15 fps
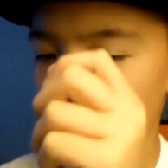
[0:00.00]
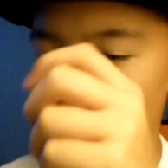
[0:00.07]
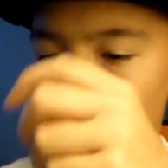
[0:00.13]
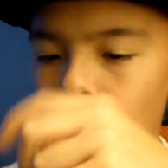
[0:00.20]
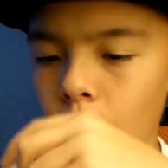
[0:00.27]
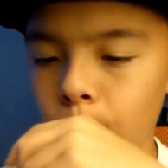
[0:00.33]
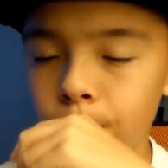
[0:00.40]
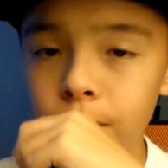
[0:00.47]

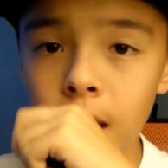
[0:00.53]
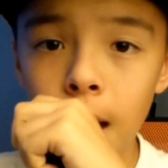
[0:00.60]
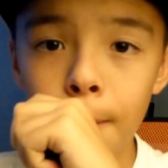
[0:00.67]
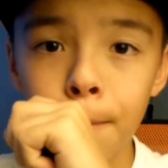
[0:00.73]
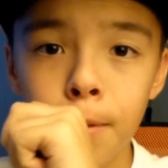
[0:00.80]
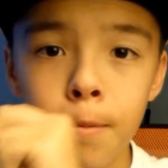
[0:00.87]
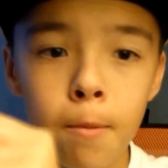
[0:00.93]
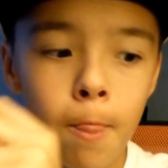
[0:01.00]
Um, yeah,
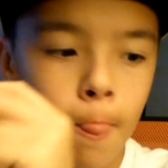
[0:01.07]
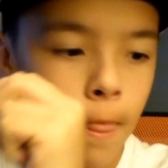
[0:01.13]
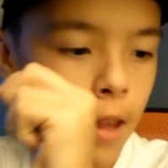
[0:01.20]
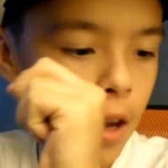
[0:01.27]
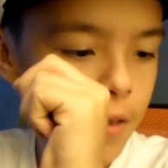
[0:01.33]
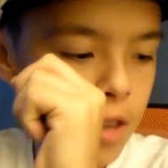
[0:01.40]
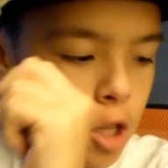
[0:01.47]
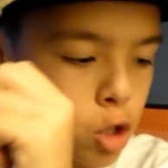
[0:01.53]

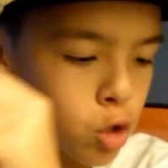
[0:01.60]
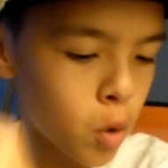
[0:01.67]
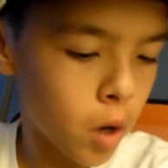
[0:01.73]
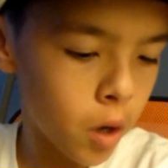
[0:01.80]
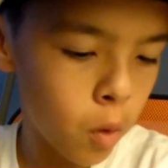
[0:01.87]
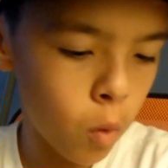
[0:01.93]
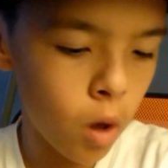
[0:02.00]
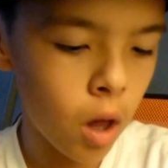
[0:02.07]
everything's
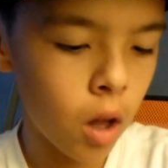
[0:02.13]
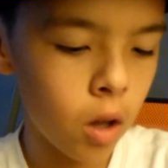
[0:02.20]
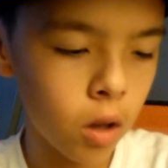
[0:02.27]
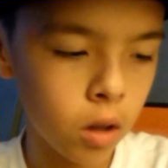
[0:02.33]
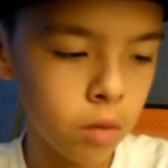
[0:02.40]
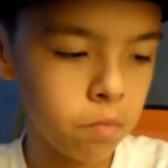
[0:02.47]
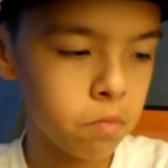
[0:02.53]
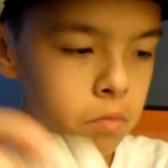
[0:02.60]
going
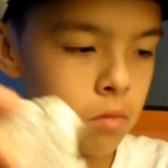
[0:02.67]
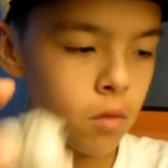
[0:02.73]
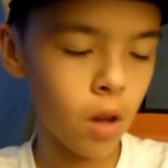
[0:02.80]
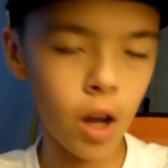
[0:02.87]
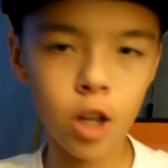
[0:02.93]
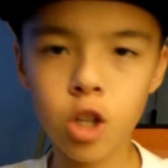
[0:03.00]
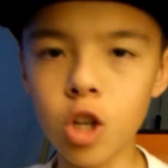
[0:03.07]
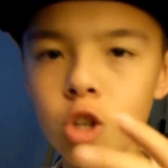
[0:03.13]
well.
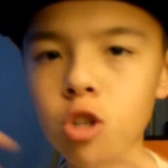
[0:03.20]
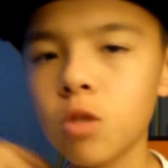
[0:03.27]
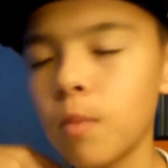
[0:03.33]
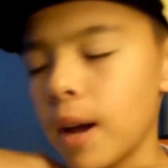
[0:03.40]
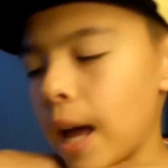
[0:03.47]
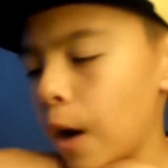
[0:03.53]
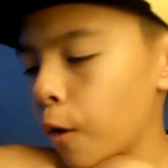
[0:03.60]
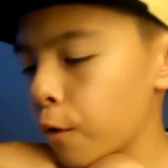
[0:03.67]
I changed into
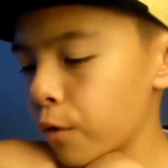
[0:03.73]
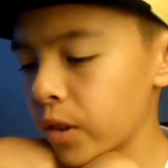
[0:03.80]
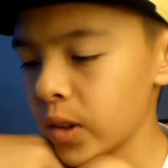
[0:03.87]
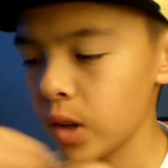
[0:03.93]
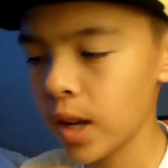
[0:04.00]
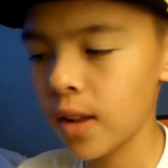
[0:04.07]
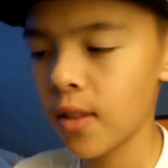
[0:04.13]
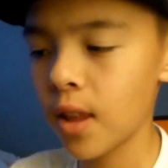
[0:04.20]
my outfit,
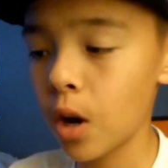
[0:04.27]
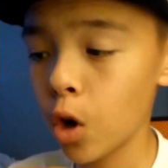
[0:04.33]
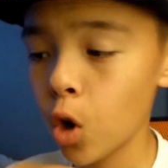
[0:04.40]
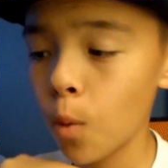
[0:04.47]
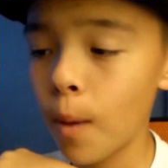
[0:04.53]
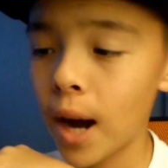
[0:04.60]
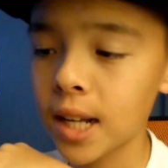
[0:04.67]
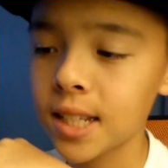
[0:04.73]
and then I'll
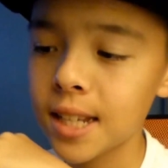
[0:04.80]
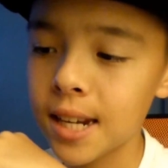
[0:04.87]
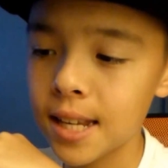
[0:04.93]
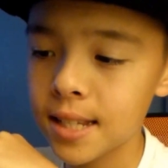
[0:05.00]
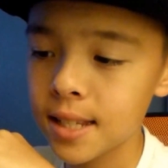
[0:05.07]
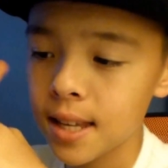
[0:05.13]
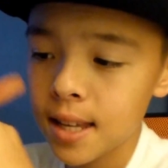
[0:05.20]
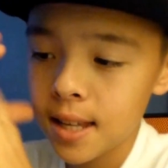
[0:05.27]
go back to
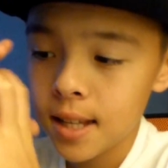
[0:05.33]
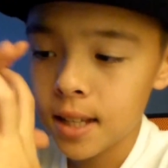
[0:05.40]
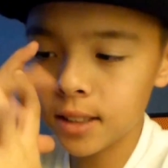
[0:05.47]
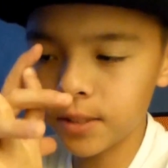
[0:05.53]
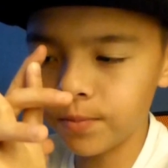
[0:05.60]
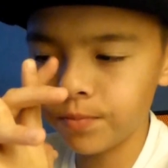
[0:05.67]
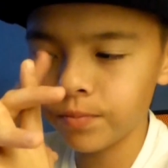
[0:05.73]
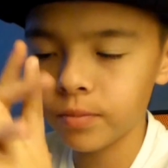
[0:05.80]
tennis
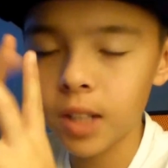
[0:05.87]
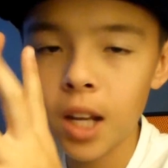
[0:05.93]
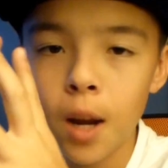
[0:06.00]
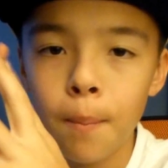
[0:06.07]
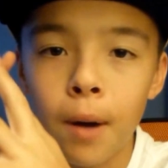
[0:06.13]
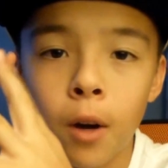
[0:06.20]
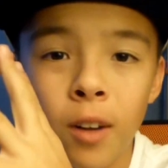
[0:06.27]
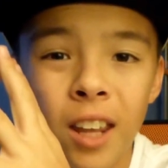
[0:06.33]
in
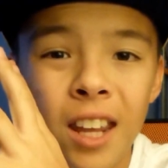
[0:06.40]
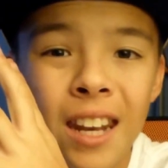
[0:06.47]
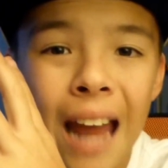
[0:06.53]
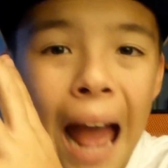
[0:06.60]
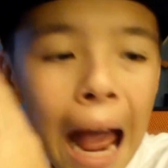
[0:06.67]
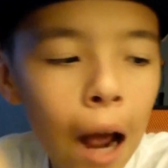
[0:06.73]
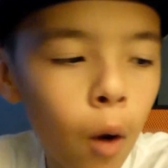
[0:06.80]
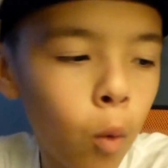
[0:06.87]
about
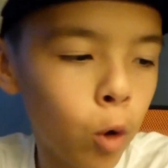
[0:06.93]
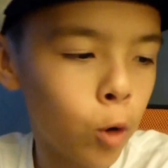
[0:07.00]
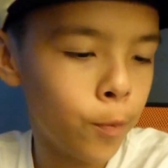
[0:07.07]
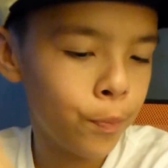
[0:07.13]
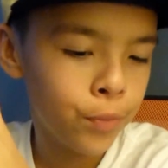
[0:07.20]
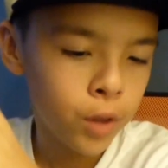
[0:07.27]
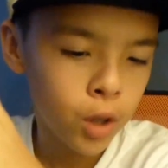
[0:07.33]
an hour.